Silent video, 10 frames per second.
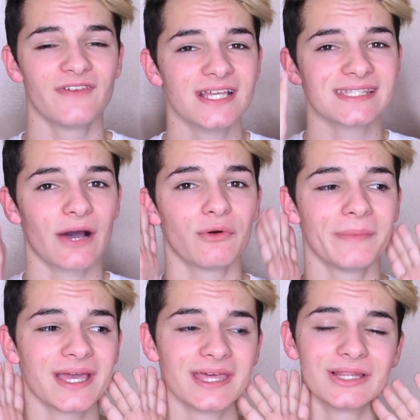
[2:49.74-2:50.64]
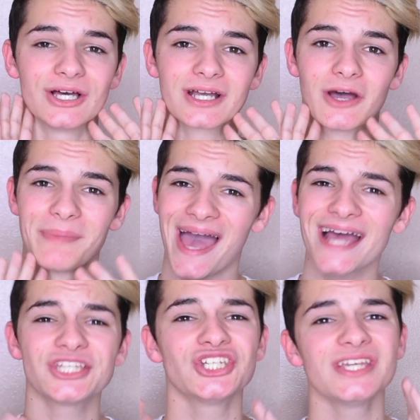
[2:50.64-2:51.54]
face, that will make it look
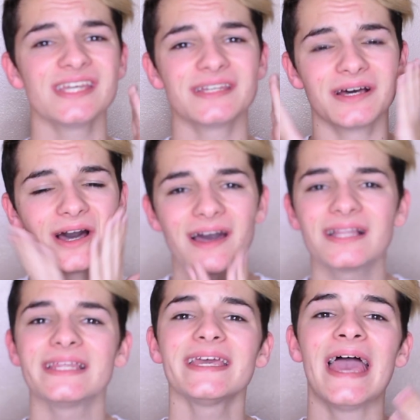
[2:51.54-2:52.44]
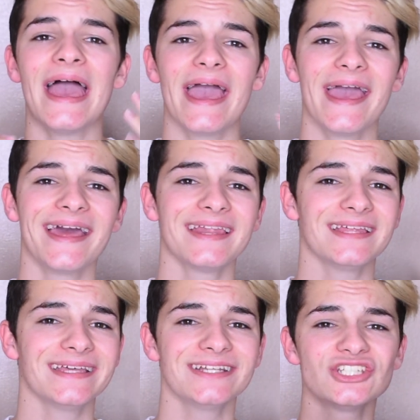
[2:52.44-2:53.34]
patchy and ugly, and
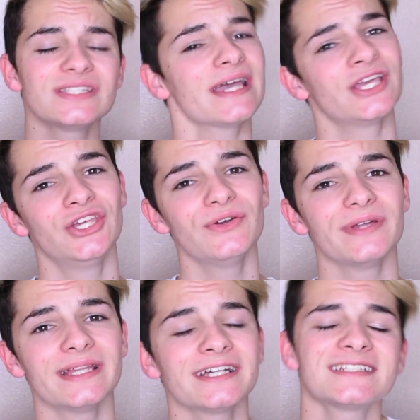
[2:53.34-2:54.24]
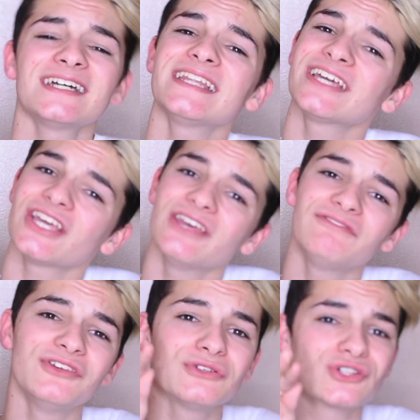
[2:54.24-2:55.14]
it just ain't cute. It looks kind of like
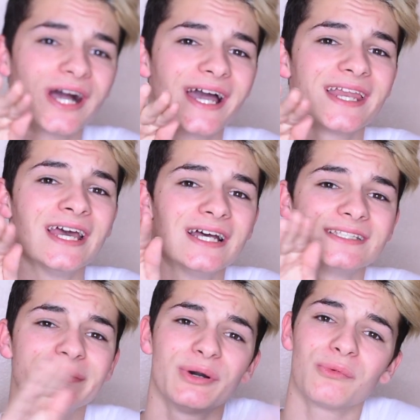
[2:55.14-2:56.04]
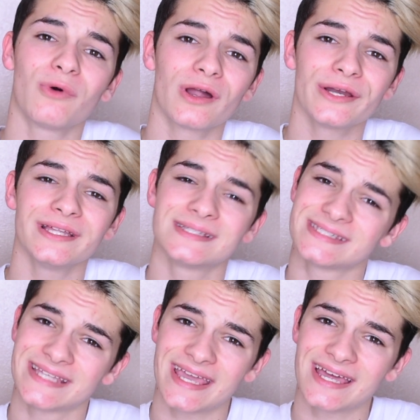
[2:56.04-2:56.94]
if you tried to put water in
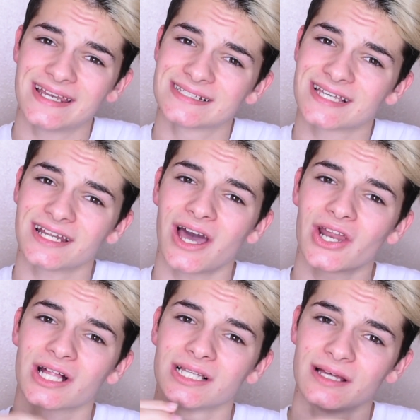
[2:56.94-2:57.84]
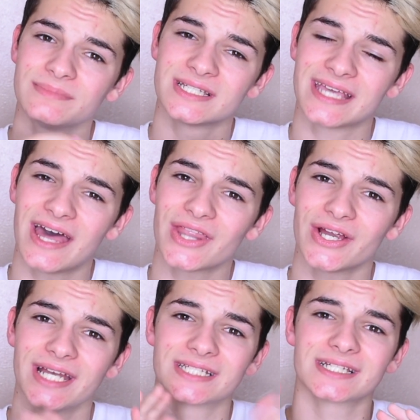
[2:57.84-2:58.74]
sand. It's gonna kind of clump
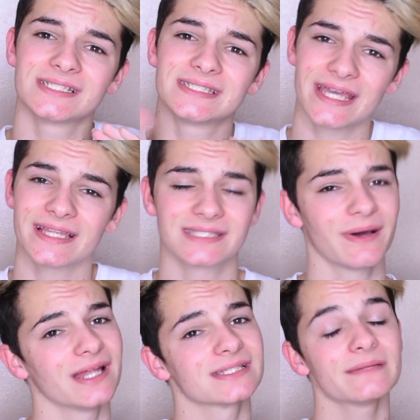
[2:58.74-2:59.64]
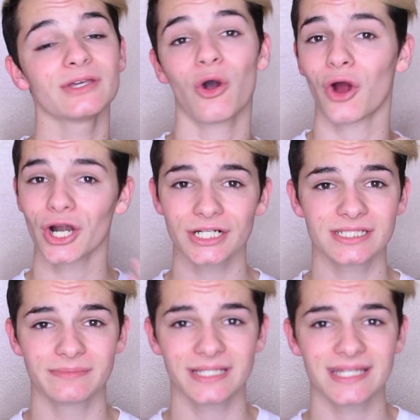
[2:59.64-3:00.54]
together and it's gonna stay in that spot. It's gonna be harder
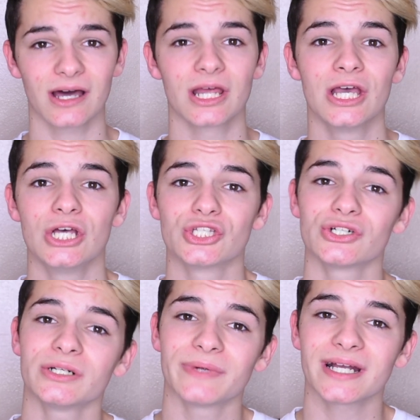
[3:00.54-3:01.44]
to blend out. So I